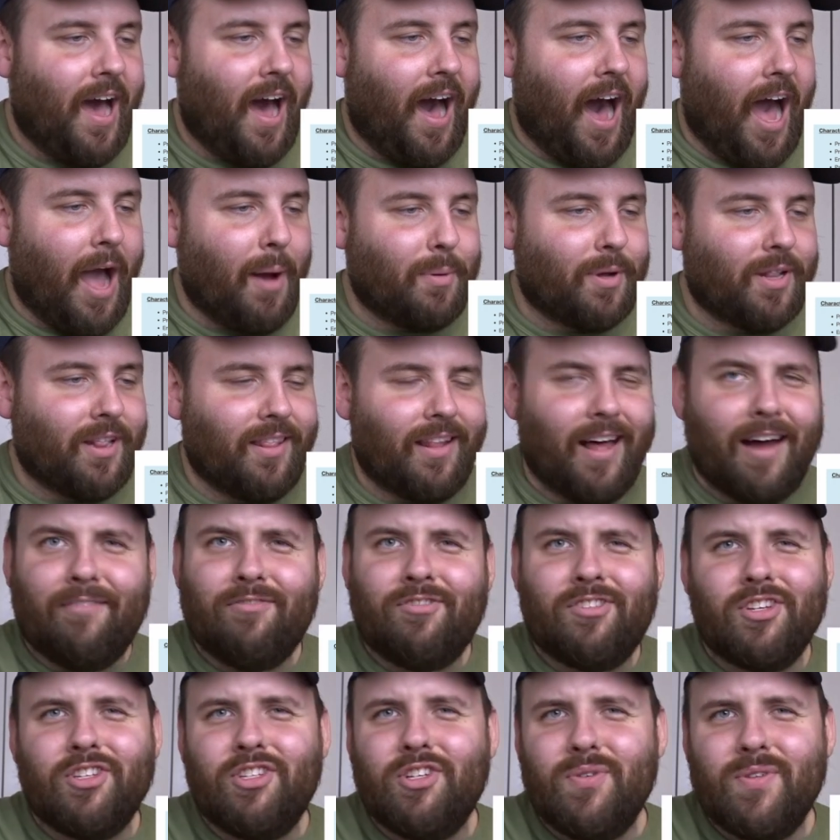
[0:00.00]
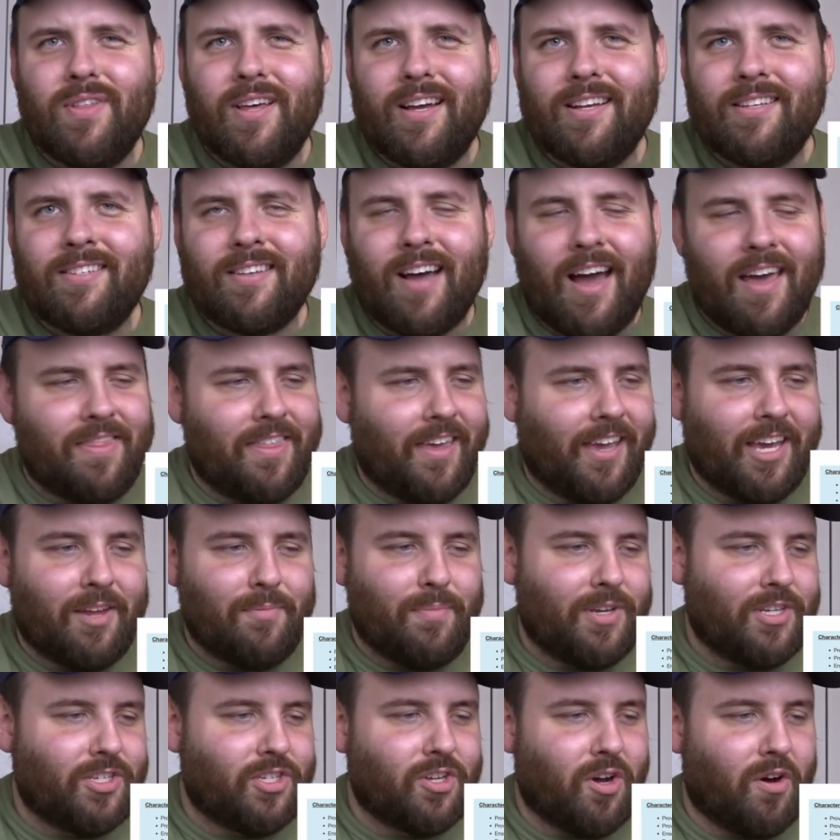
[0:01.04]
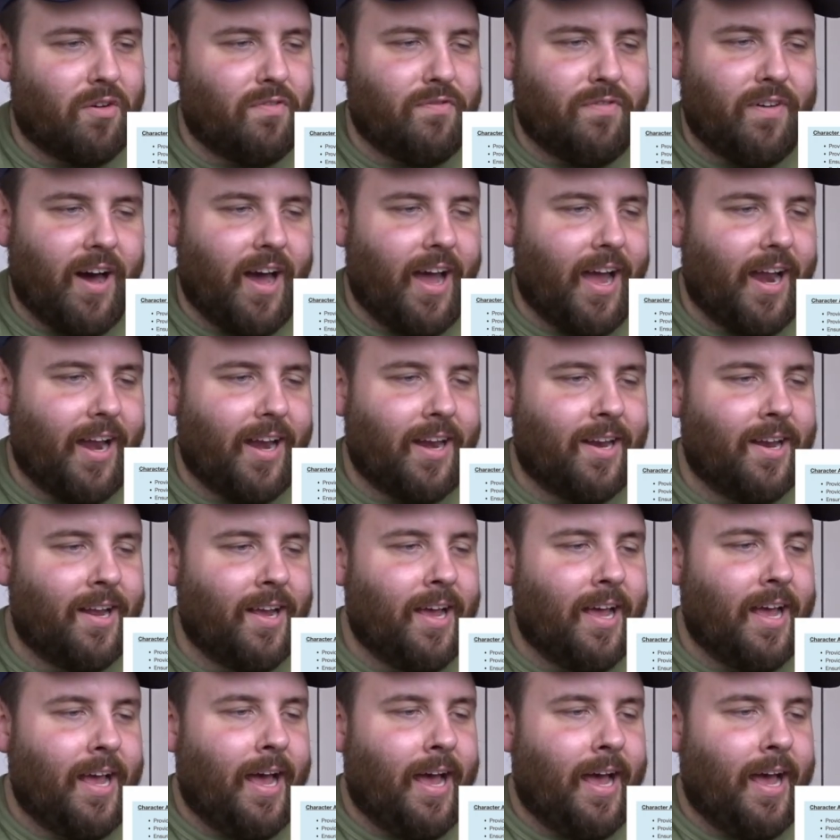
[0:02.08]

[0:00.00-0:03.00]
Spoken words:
I would love to do this. I think it'd be so fun.